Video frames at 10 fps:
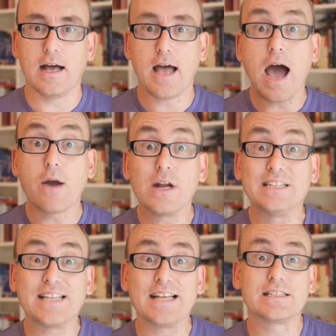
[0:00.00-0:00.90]

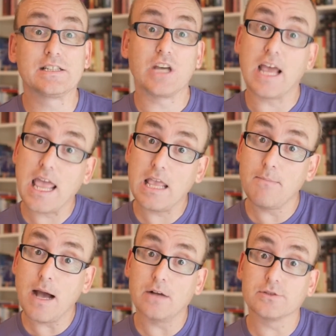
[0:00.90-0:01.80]
RSS to
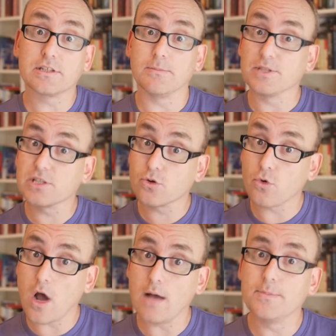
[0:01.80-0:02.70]
email
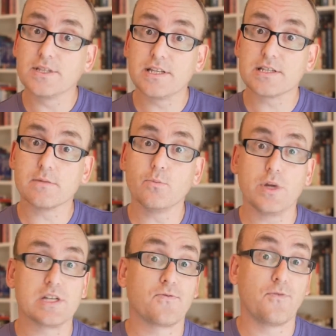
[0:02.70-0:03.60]
subscribe system,
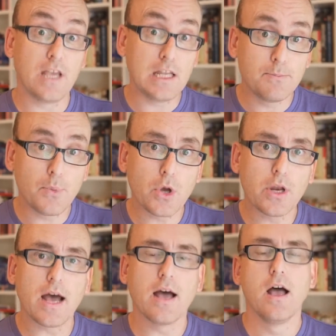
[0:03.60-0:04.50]
which
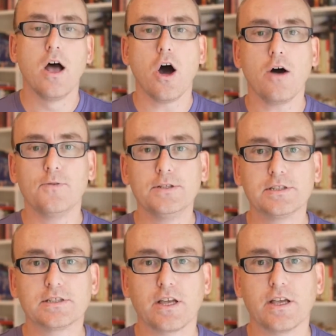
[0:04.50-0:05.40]
FeedBurner
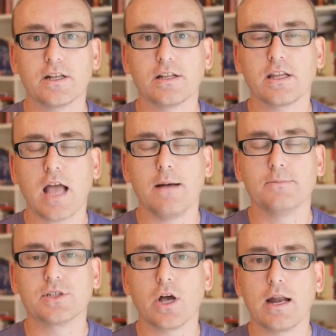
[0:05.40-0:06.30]
offers, so you
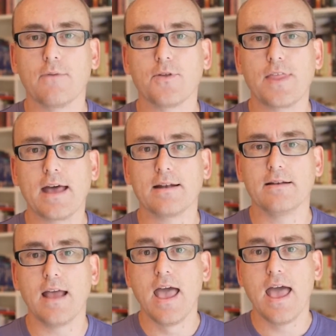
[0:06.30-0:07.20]
can sign up for that
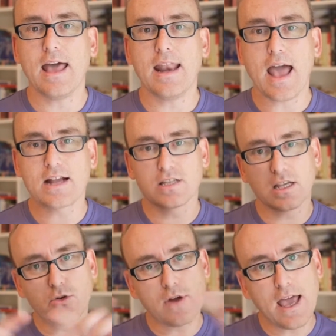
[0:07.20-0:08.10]
and actually
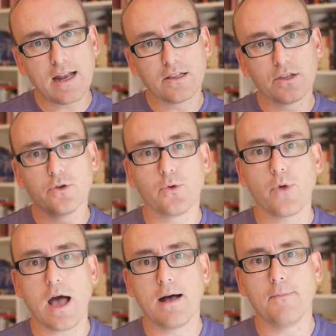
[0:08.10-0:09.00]
create a
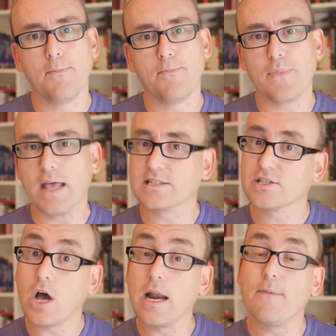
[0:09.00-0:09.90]
little a
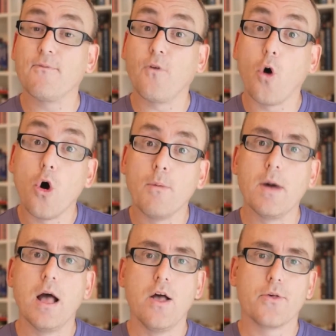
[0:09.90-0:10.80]
sign-up form
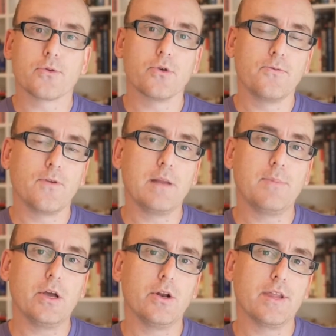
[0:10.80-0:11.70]
through
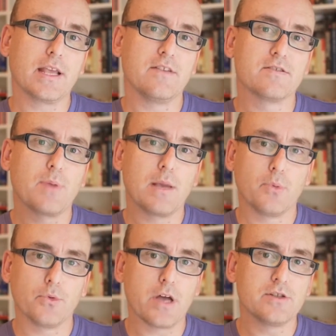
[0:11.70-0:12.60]
FeedBurner that gives
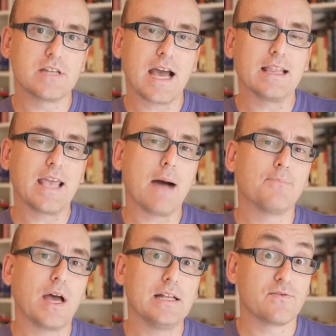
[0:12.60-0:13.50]
people those daily
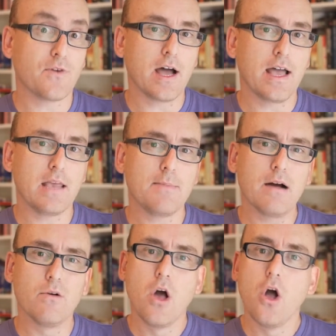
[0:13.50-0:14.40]
updates via
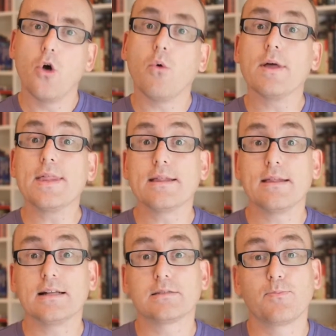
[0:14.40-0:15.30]
email, or whether
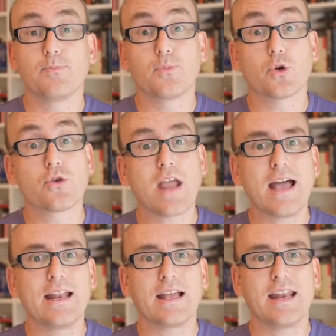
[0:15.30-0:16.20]
that's
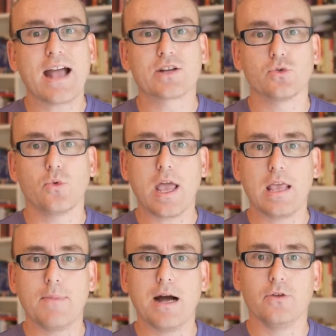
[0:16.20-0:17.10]
creating an actual
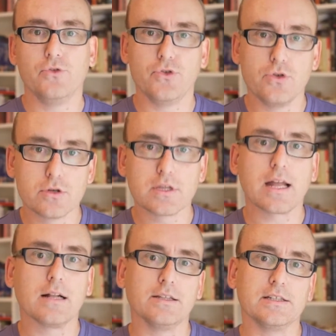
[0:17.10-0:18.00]
email
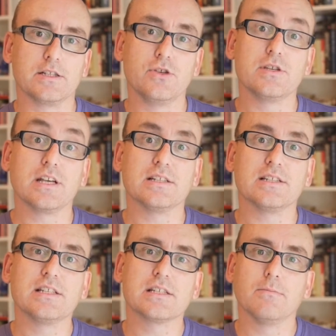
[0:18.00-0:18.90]
newsletter list using a
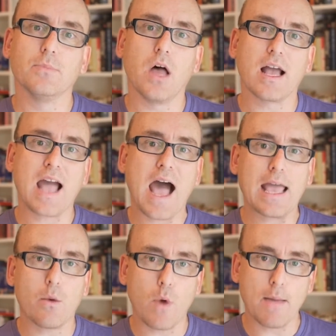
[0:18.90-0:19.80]
system like
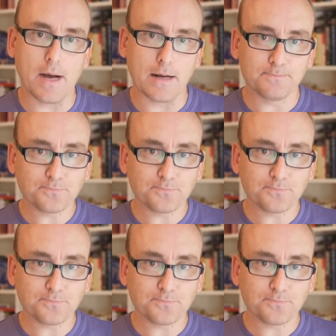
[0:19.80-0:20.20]
Aweber,